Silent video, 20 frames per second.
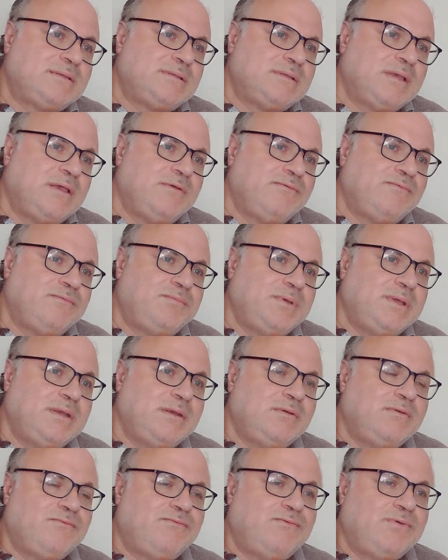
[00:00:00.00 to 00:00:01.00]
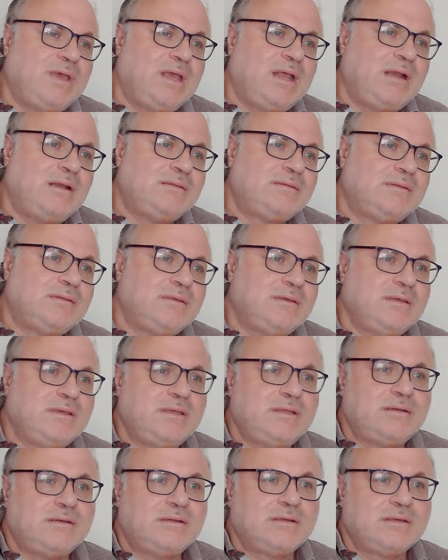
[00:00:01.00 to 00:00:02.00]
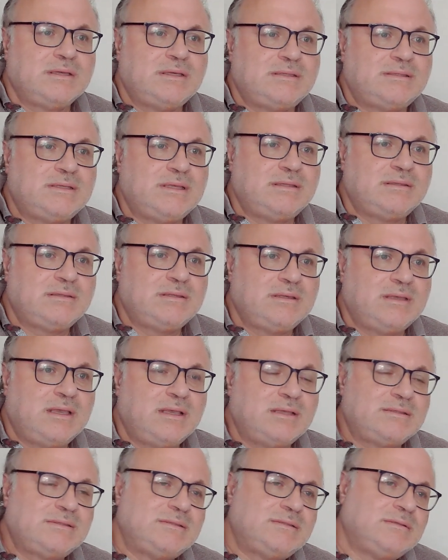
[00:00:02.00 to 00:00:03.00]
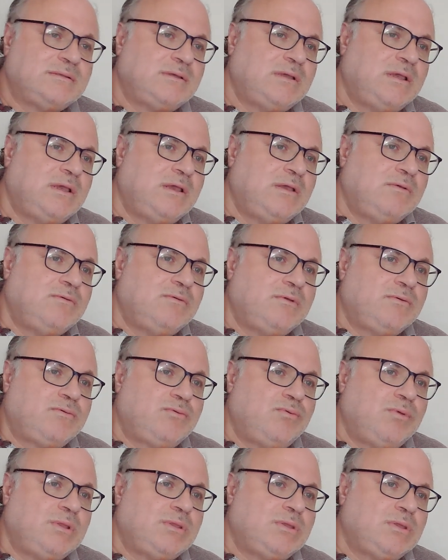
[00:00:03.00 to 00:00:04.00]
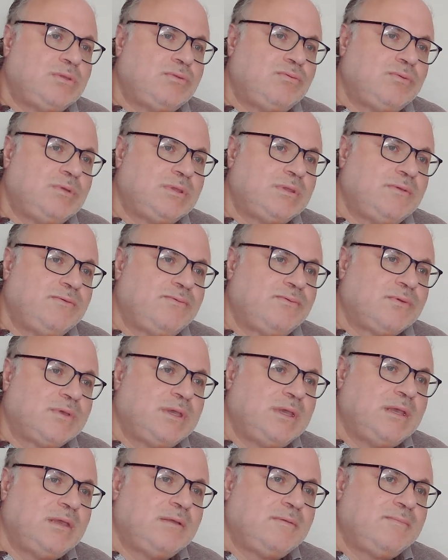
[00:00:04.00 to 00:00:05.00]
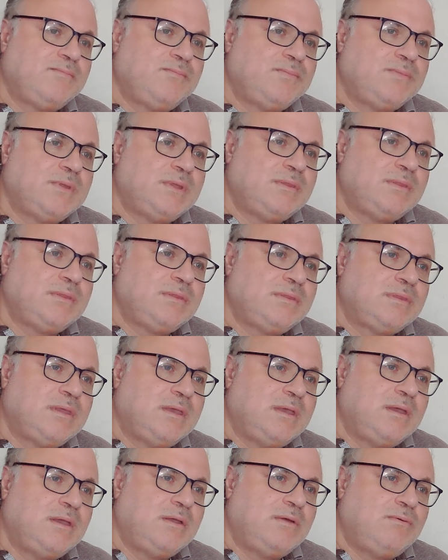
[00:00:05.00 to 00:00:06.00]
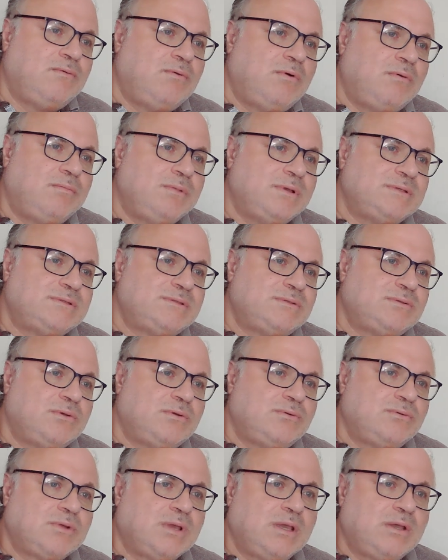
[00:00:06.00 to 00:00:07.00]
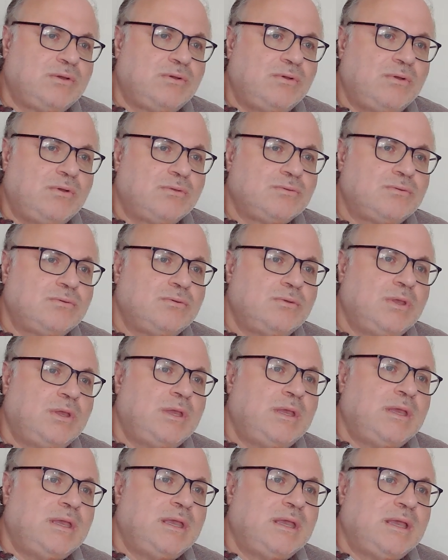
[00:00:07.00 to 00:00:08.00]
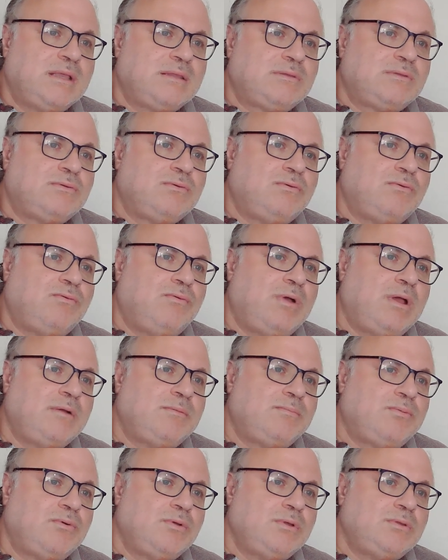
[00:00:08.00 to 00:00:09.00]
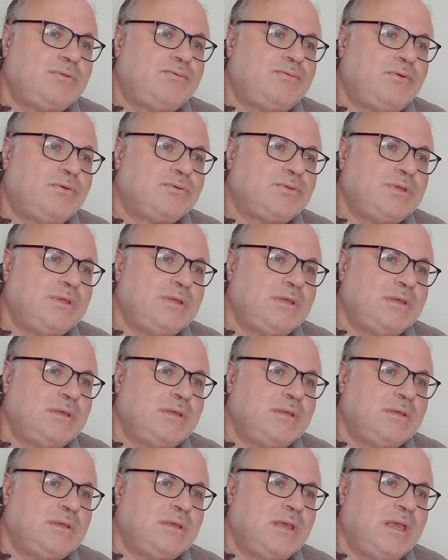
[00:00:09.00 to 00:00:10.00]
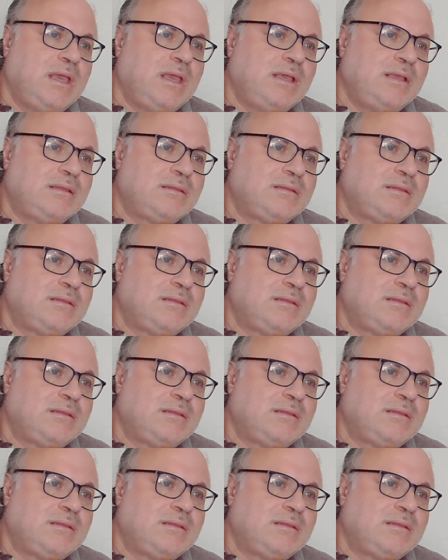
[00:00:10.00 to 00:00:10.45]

have been felt in recent years, with 2023 the warmest on record at 1.48